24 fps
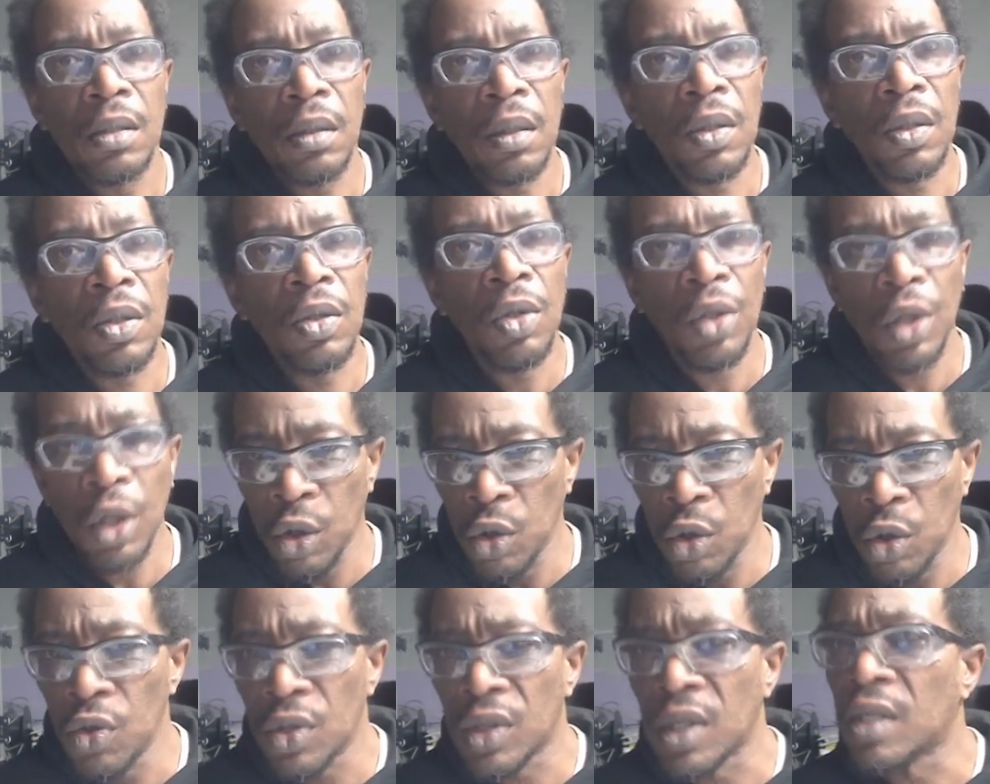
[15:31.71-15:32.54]
you can
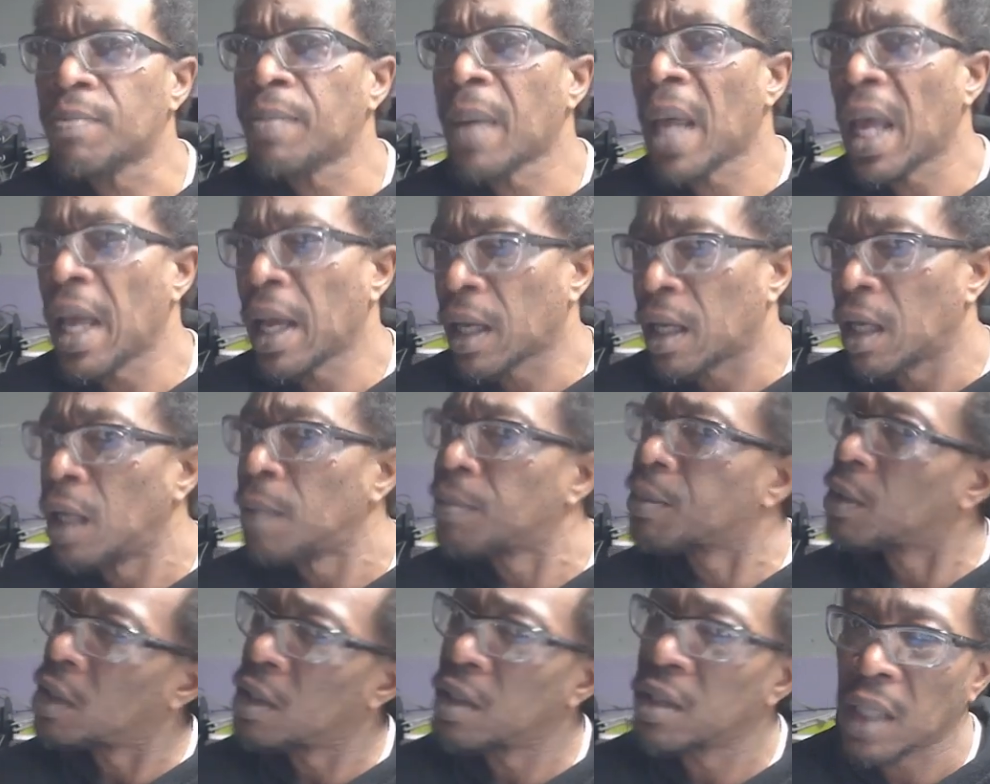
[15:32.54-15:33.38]
use as backup
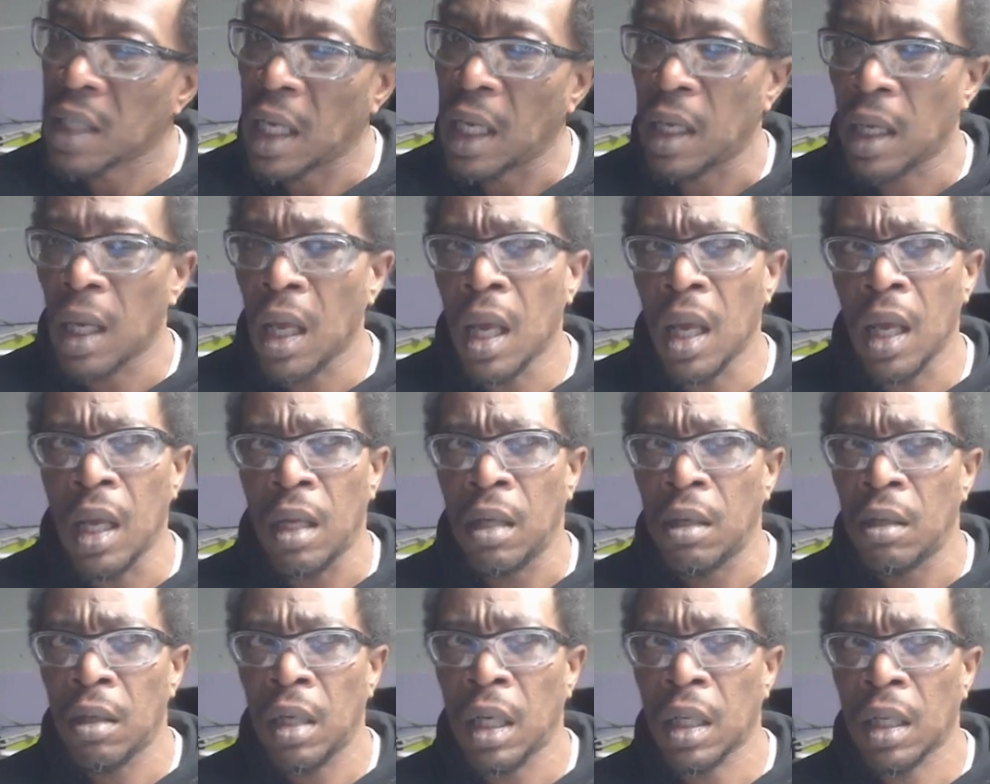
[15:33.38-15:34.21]
to say,
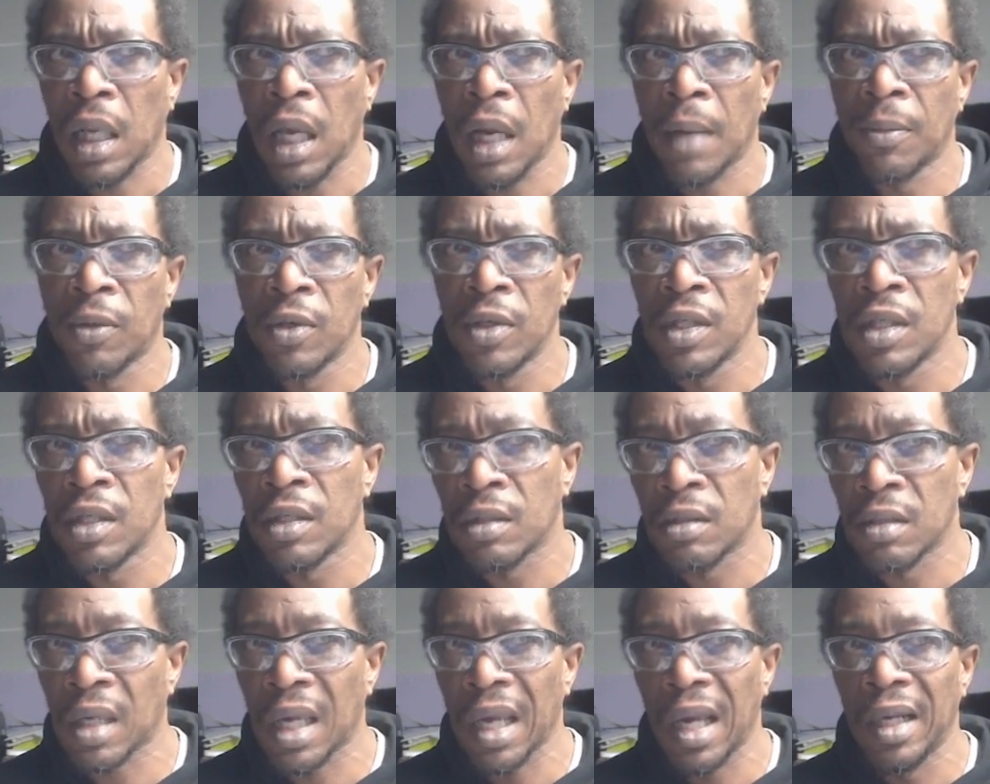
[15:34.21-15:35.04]
hey, that camera
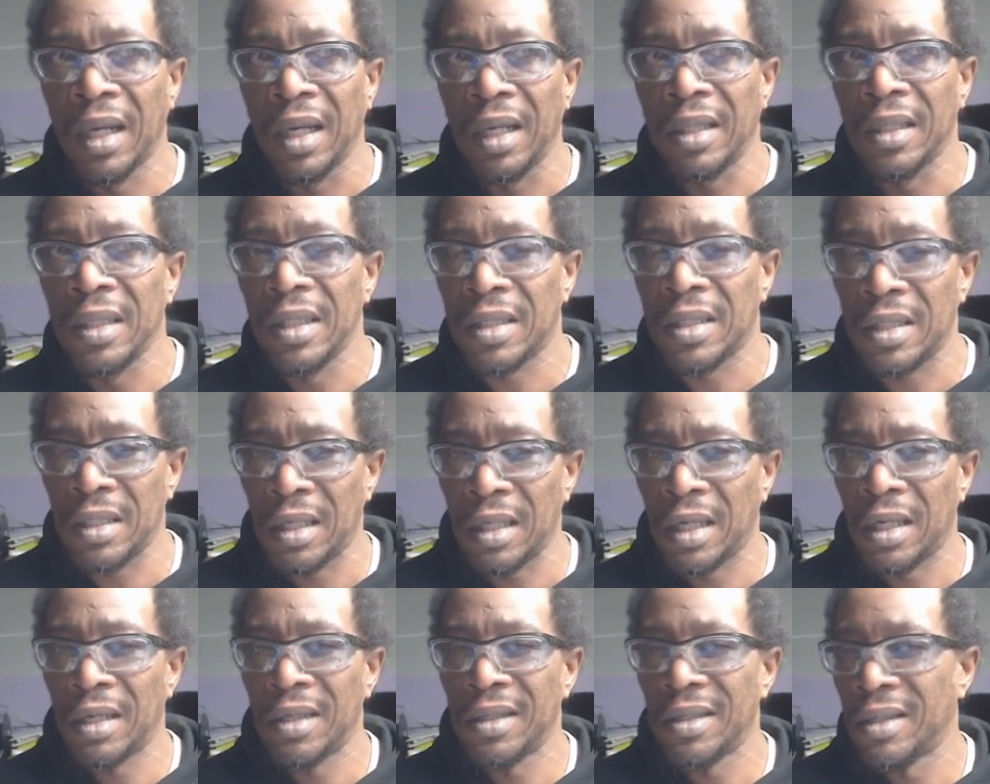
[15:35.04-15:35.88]
is kind of glitchy.
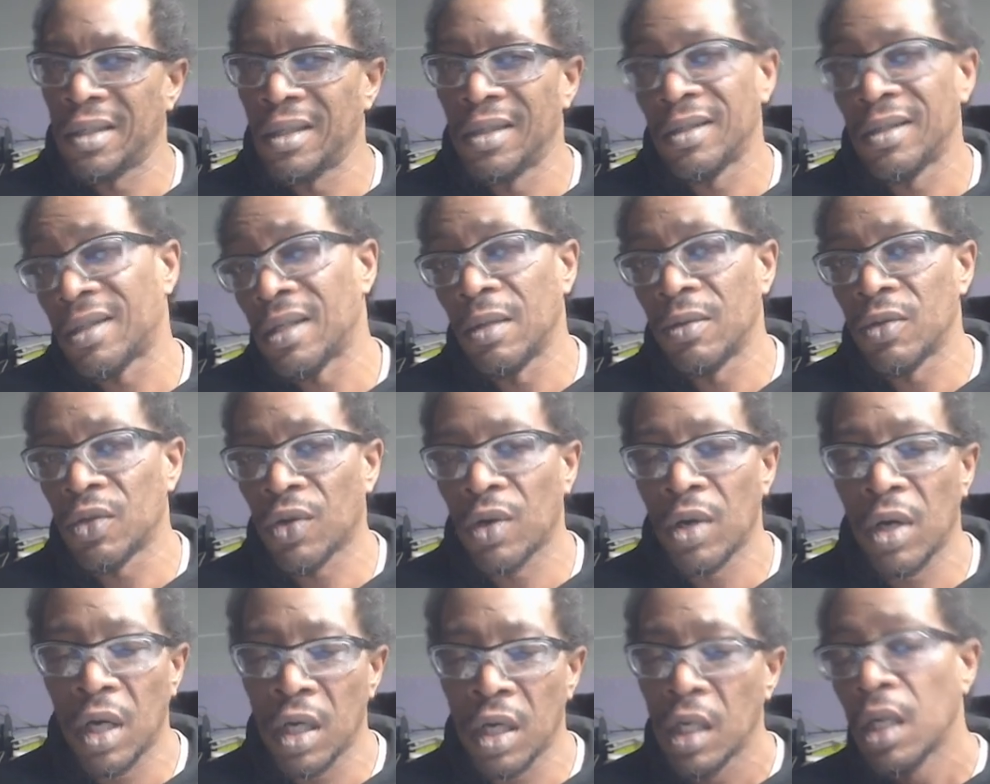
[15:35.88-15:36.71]
I don't know, something's
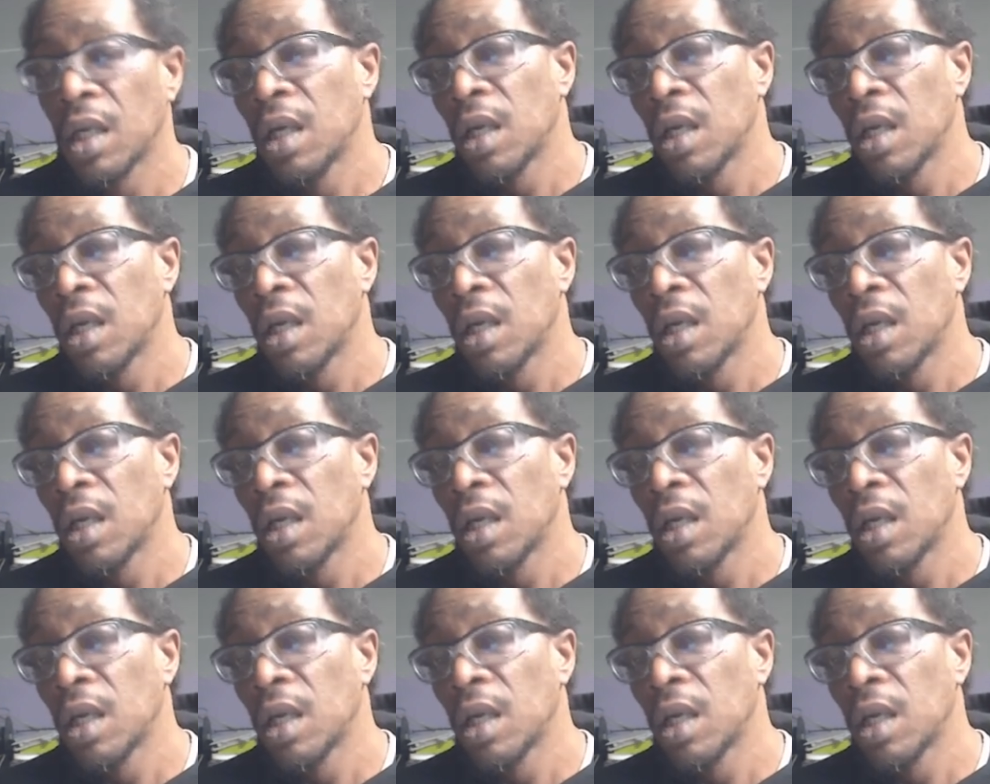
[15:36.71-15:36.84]
wrong.